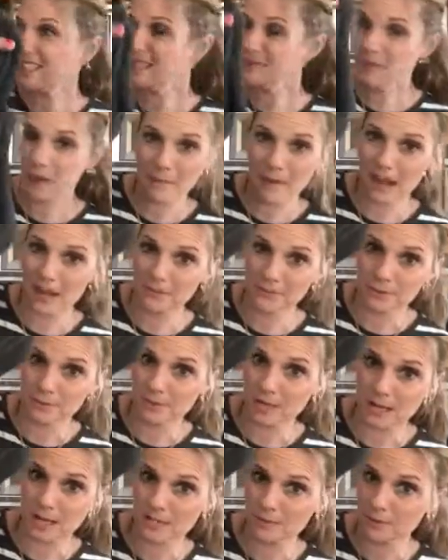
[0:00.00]
cleaned my
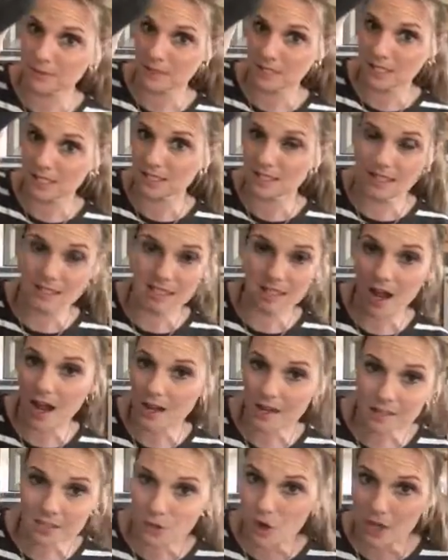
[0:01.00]
bathroom, guys, with this. It's
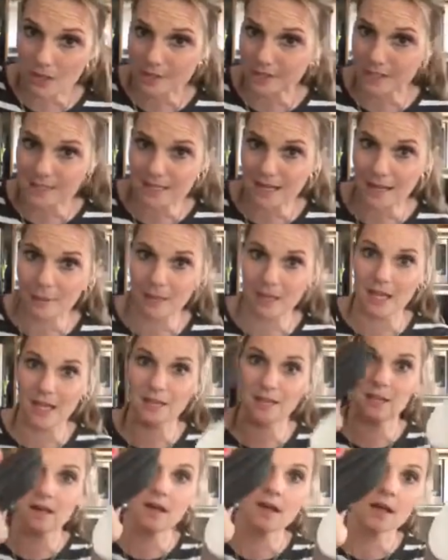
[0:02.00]
not going to
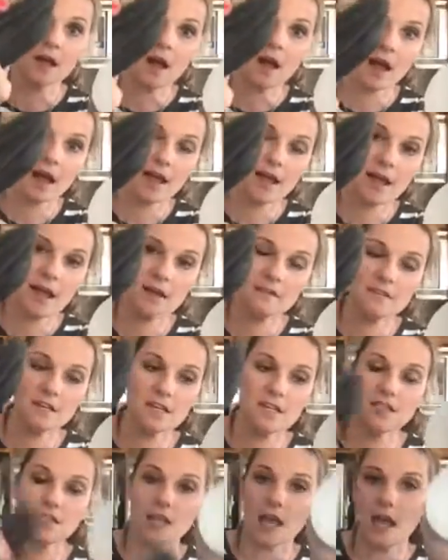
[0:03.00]
cross-contaminate. I have
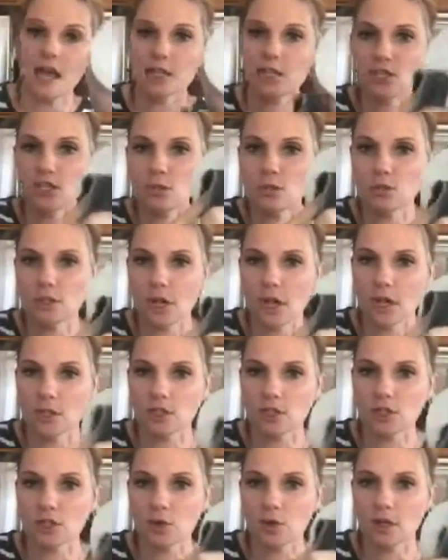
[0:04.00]
this, as you
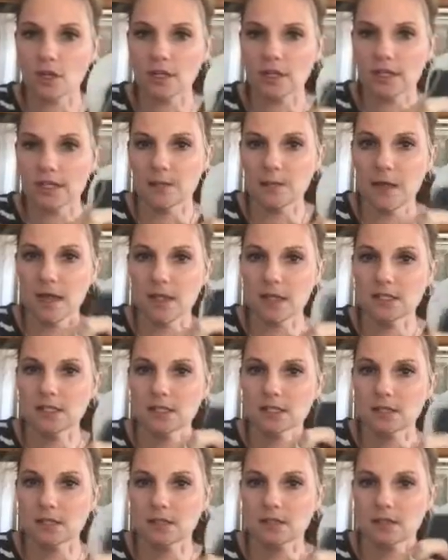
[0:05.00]
touch your cleaning
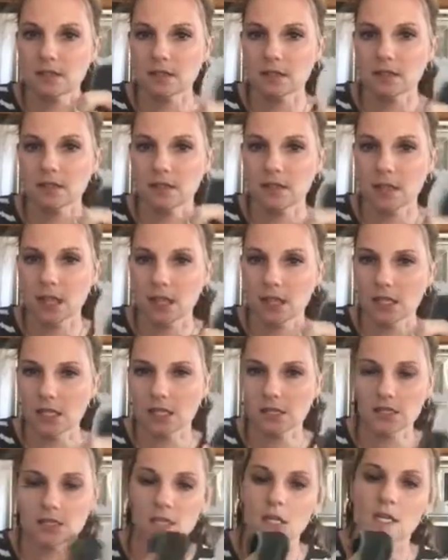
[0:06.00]
paste, like
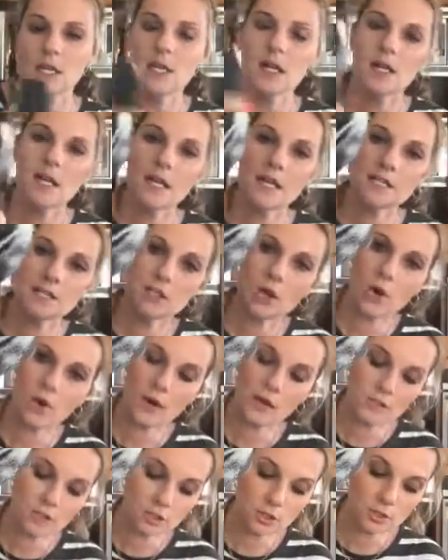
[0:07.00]
this, it's
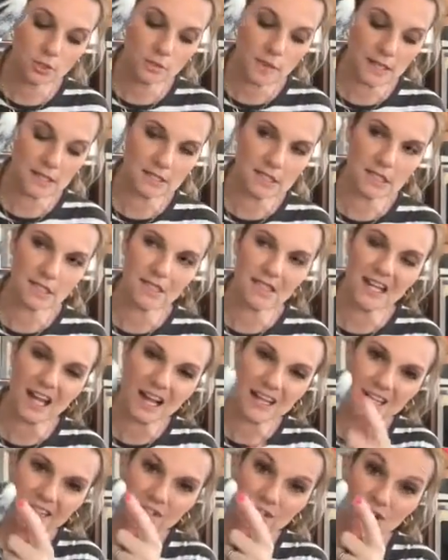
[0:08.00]
going to basically
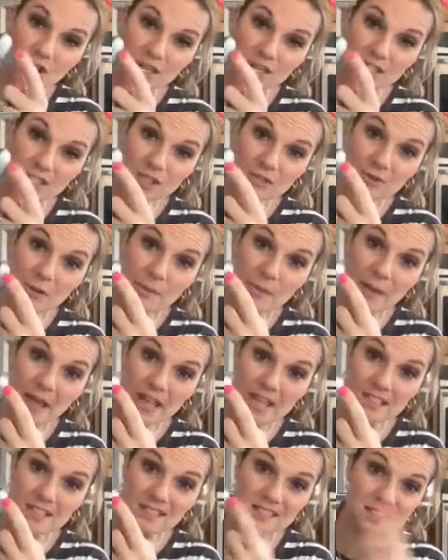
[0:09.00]
kind of turn into a
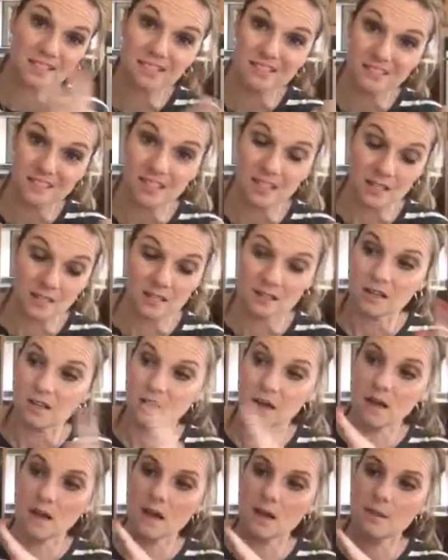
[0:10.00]
paste,
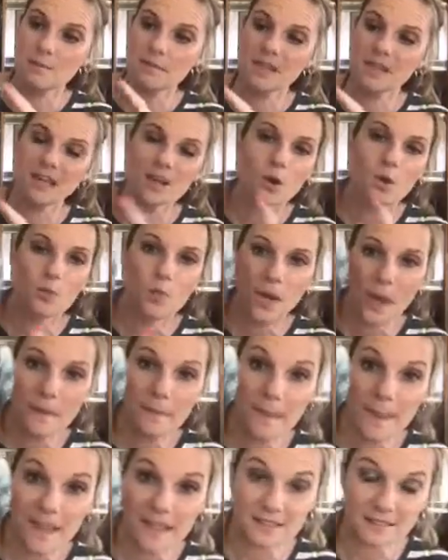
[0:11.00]
like a
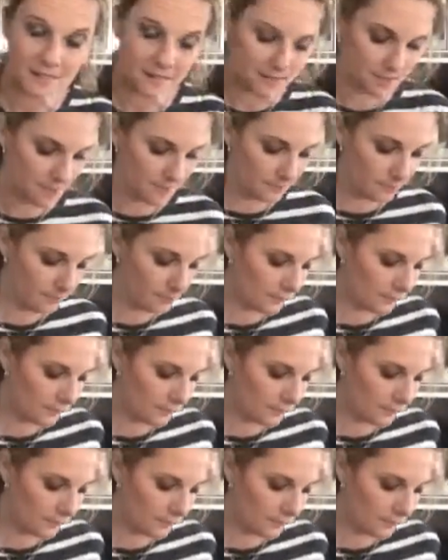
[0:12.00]
wet paste.